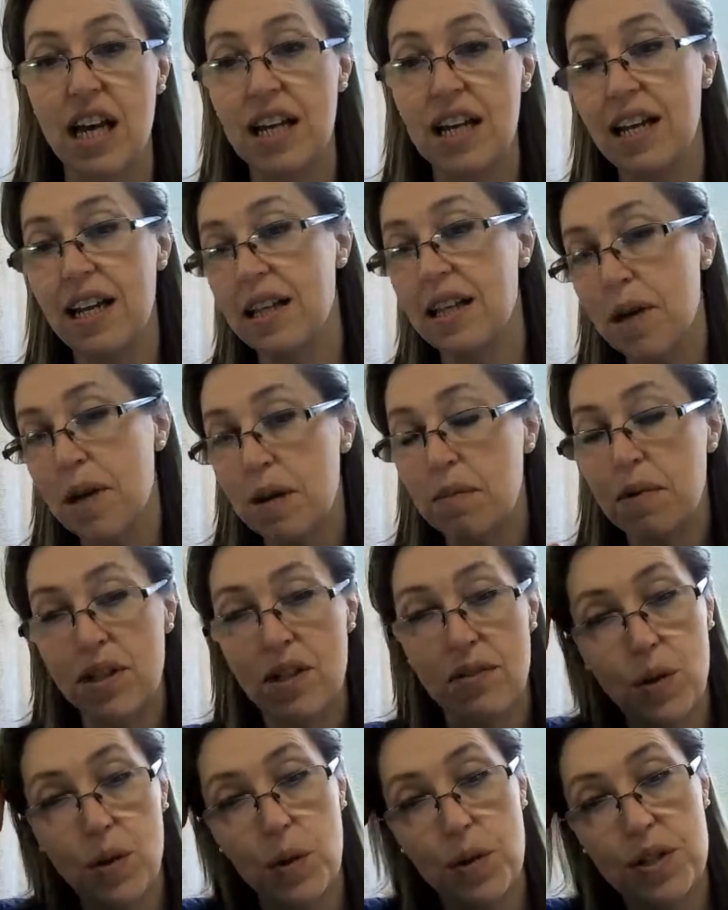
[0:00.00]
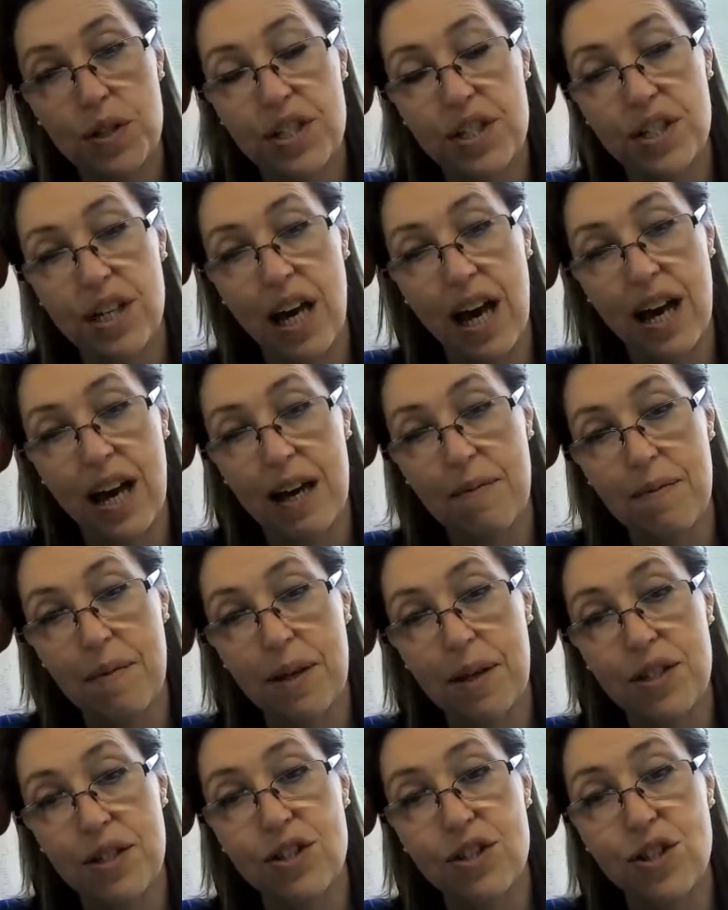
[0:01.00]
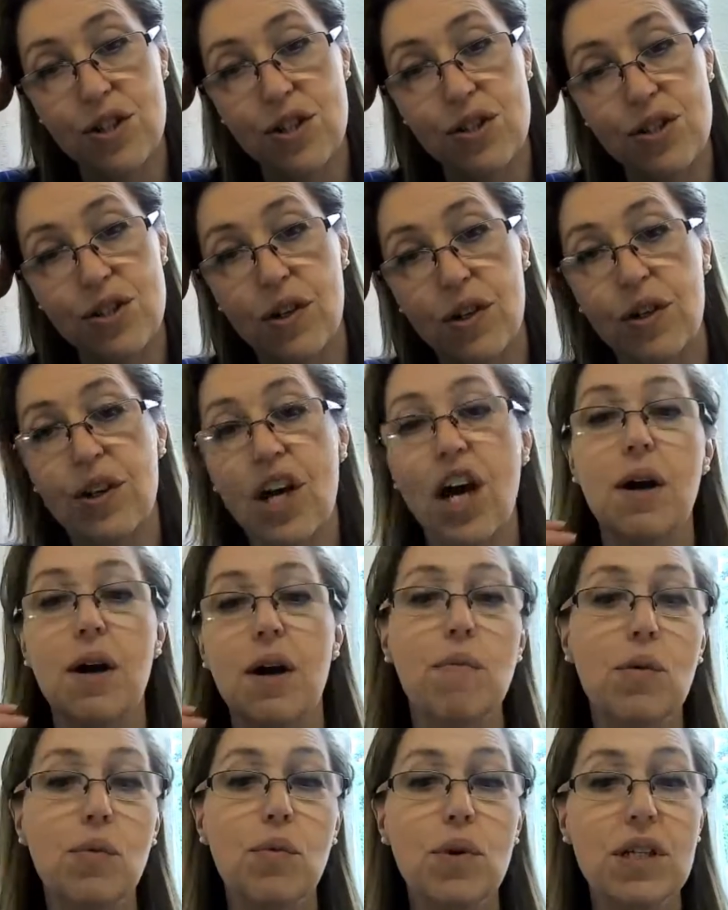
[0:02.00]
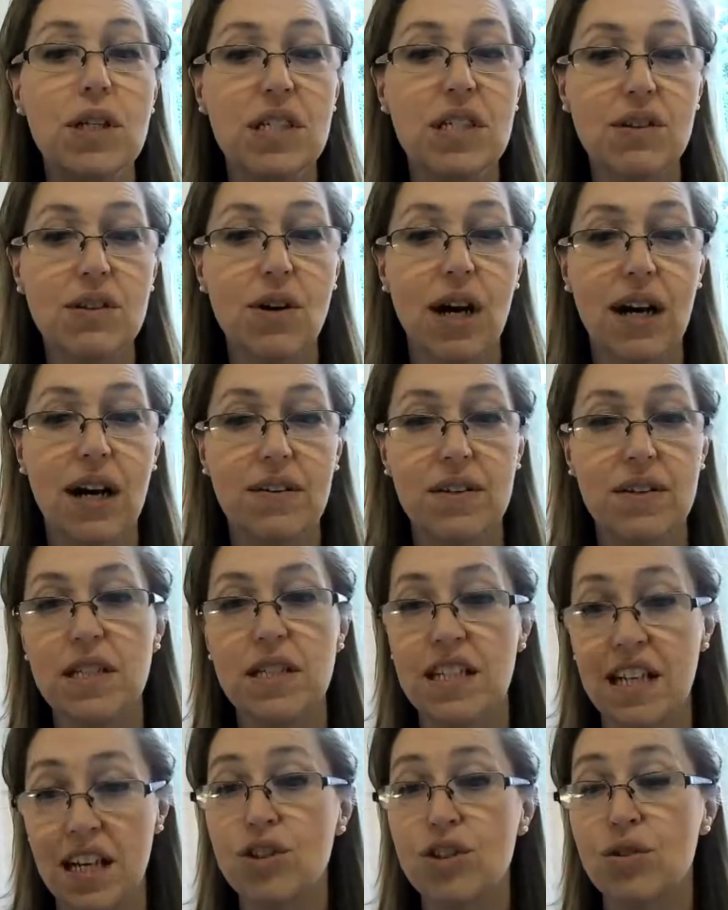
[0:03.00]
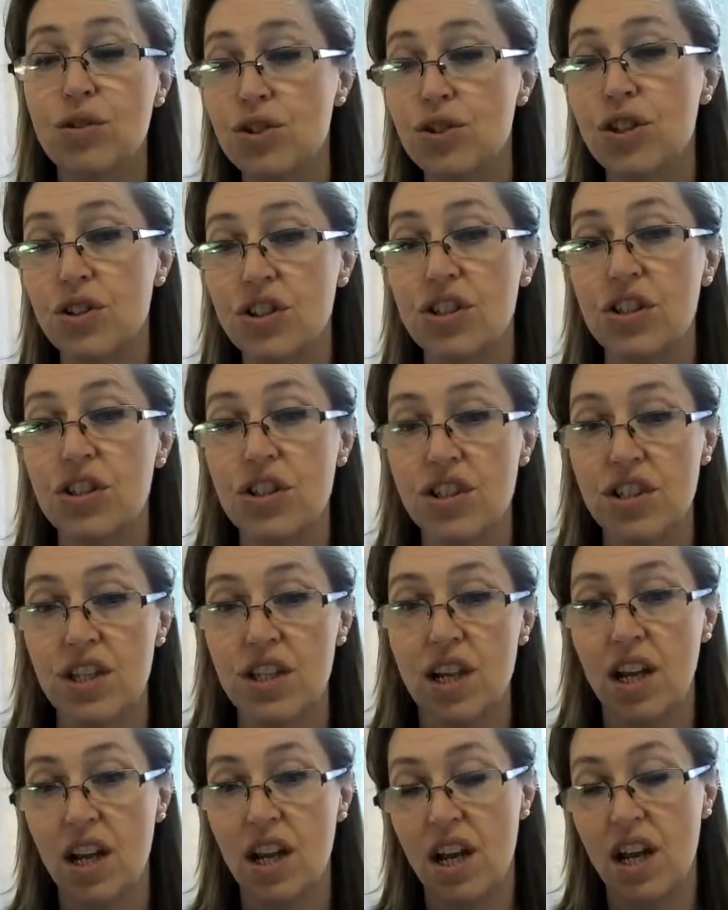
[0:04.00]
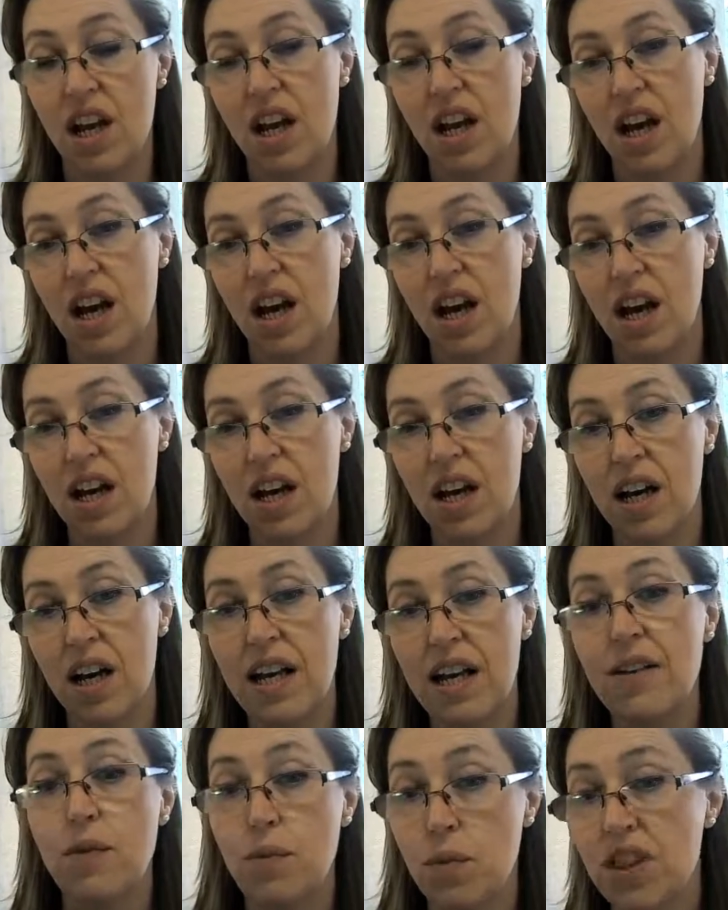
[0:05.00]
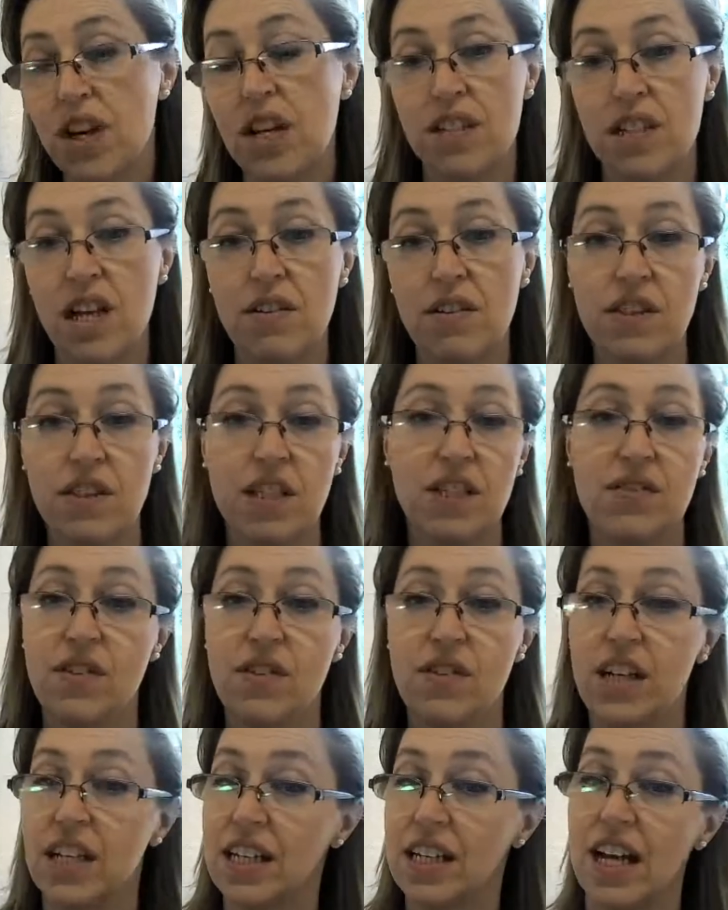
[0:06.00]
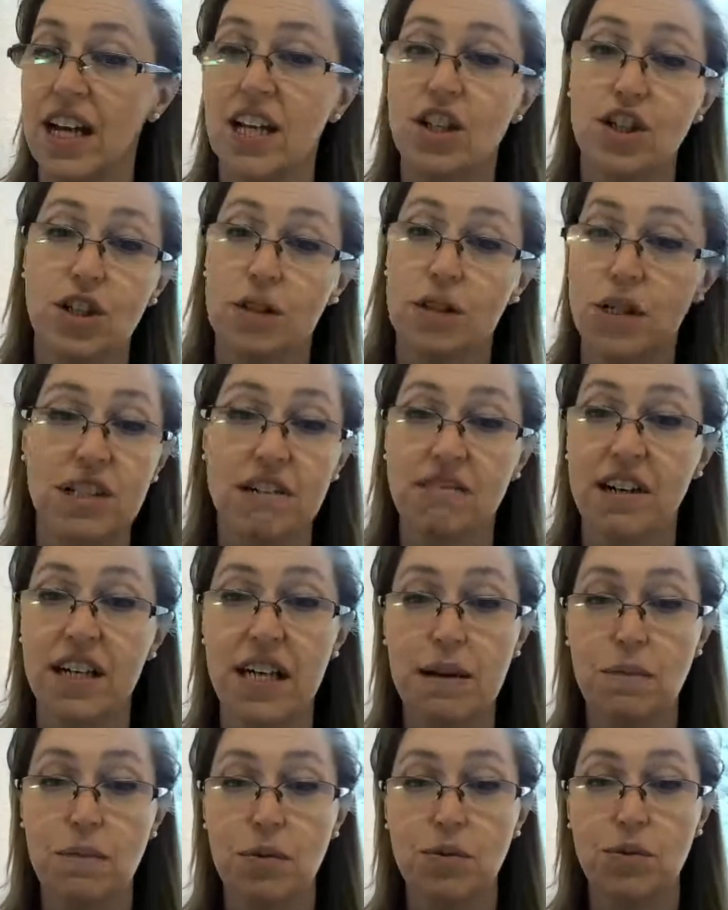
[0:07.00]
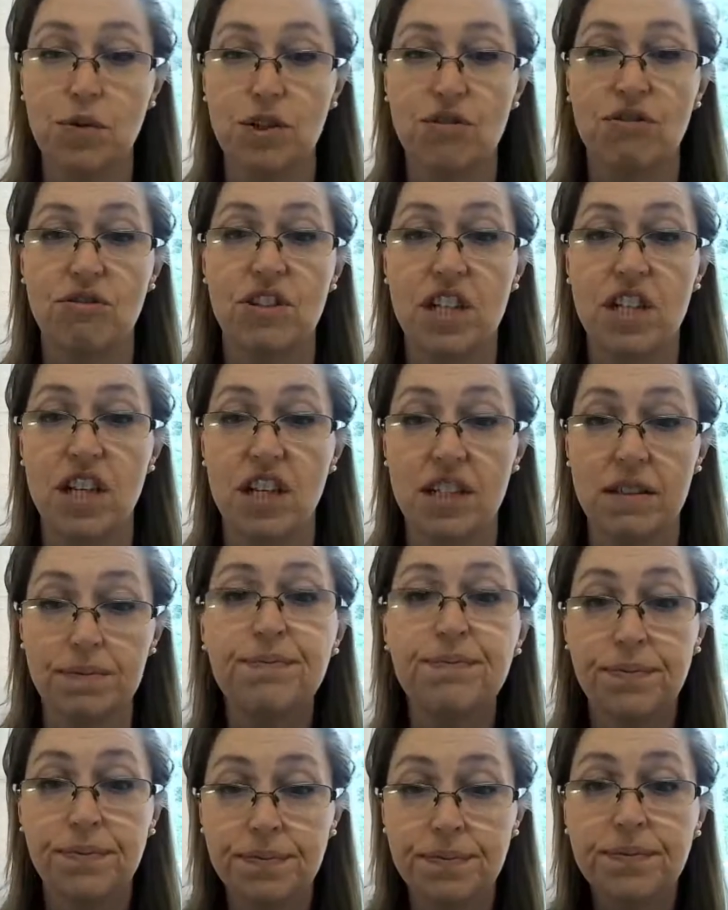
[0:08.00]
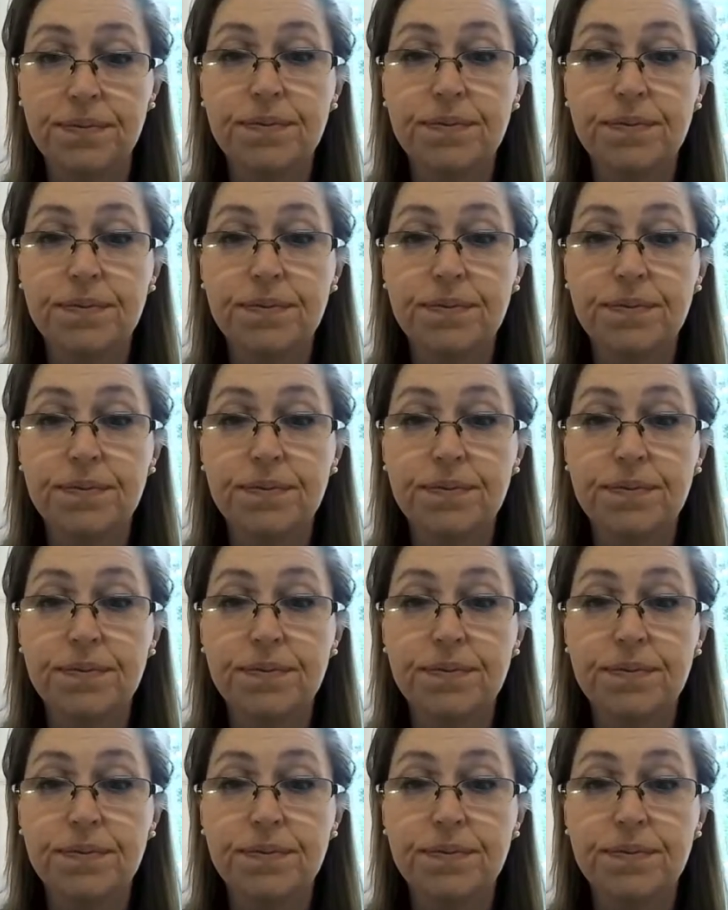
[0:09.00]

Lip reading: And at the moment, of course, most of the students have gone home, but we still have some international students living with us over this vacation because they're unable to return.